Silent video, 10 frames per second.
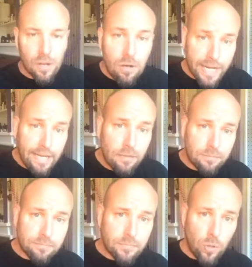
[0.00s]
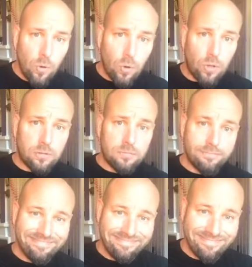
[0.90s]
Okay, cool.
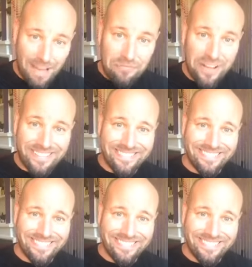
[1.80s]
Have fun.